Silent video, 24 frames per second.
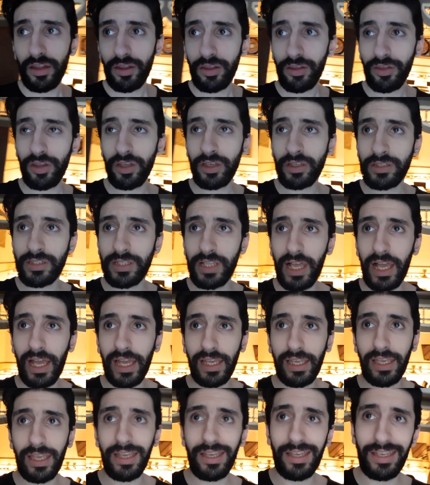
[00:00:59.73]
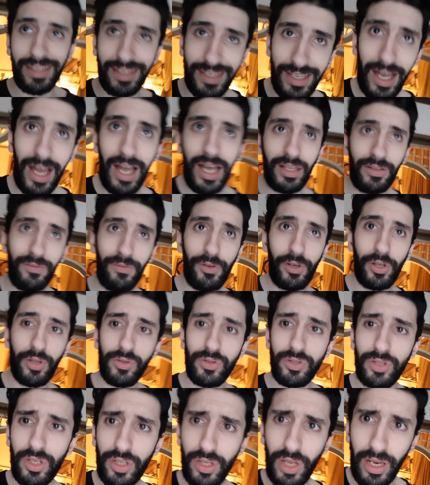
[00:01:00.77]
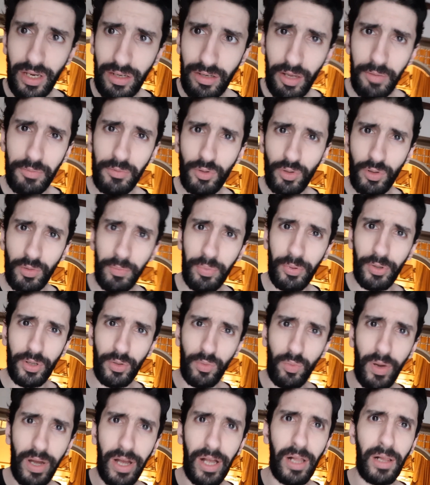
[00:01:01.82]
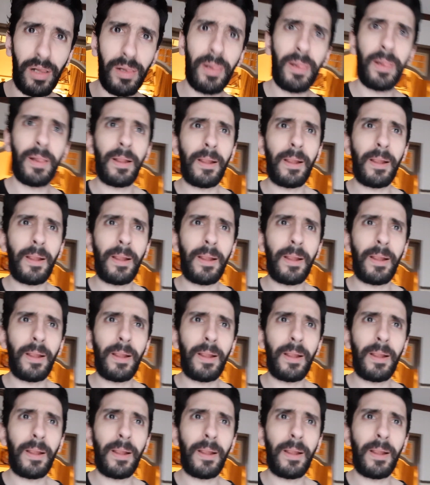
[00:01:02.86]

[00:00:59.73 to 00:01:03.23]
Things like guide videos, they end up doing pretty well.